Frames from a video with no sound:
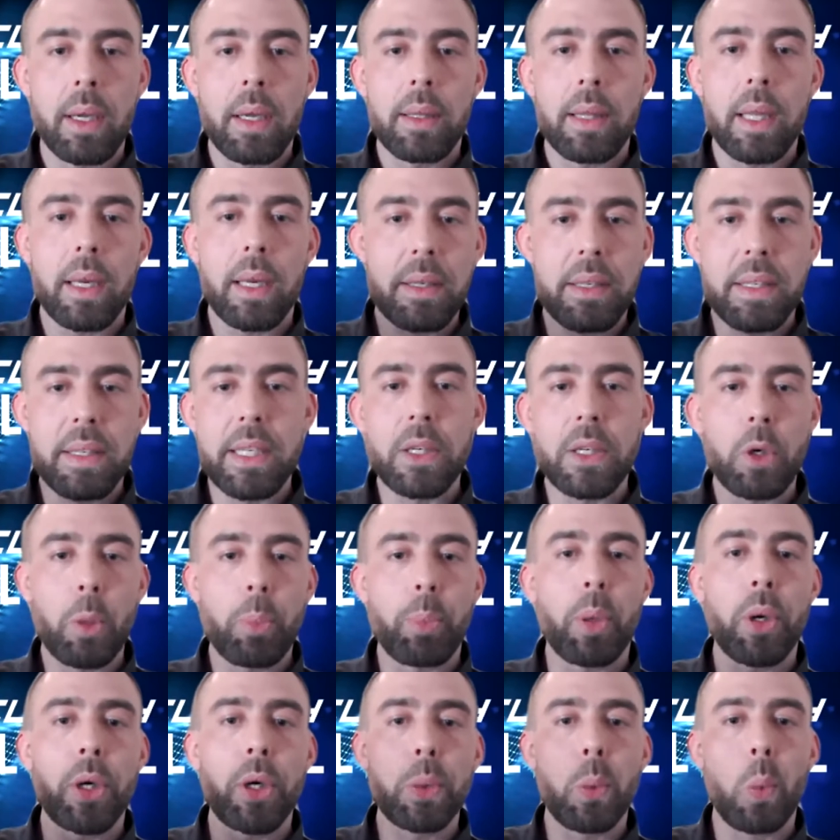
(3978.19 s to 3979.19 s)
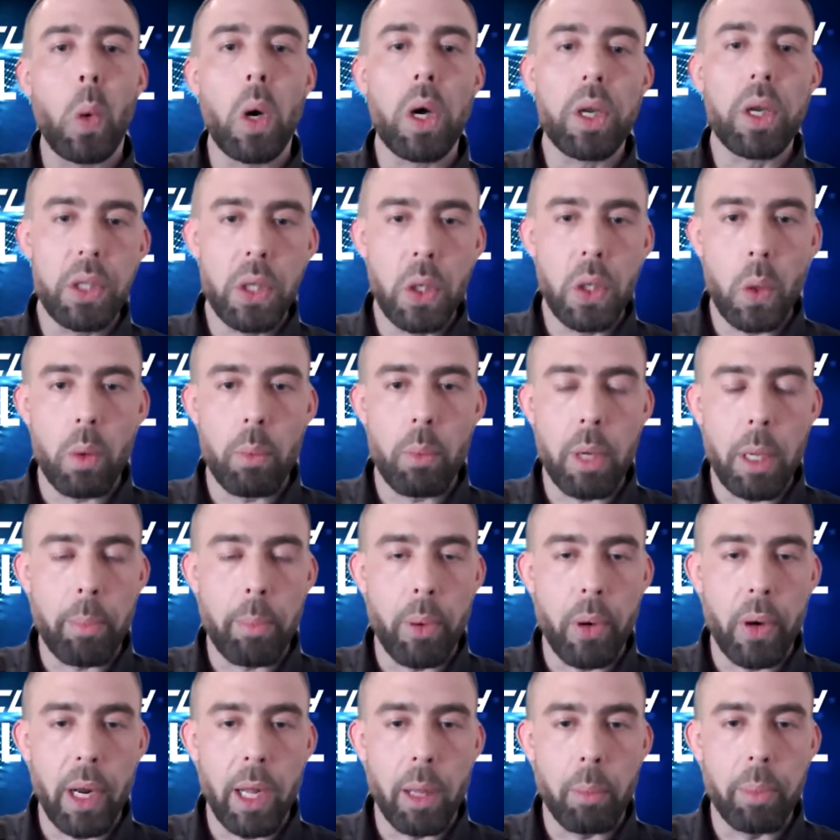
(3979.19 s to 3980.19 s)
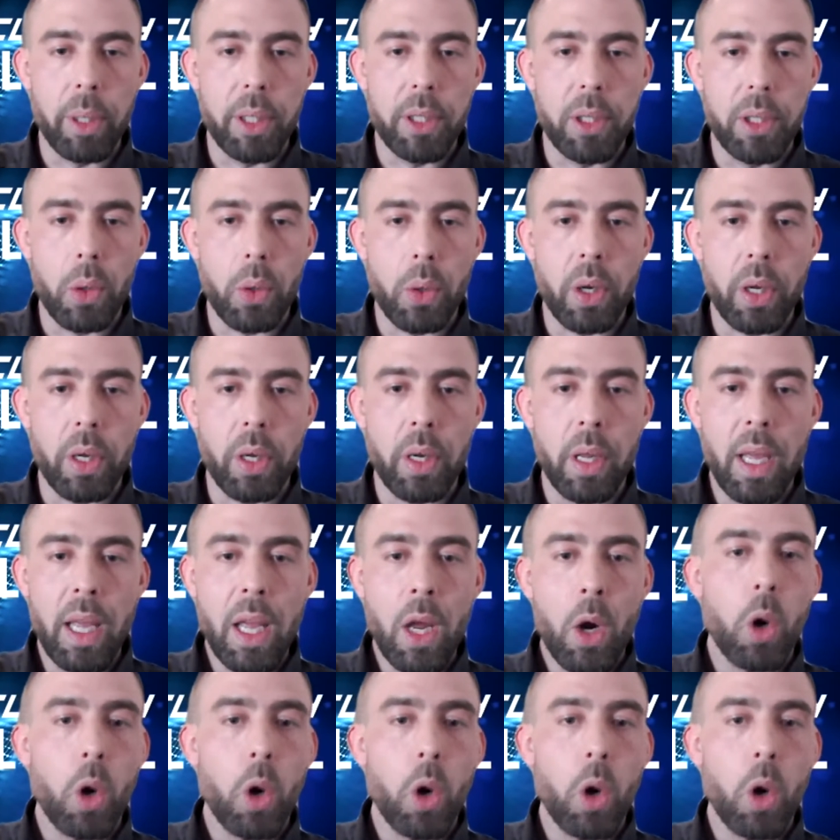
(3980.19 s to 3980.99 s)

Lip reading: then it's 0.1 UME per LP token.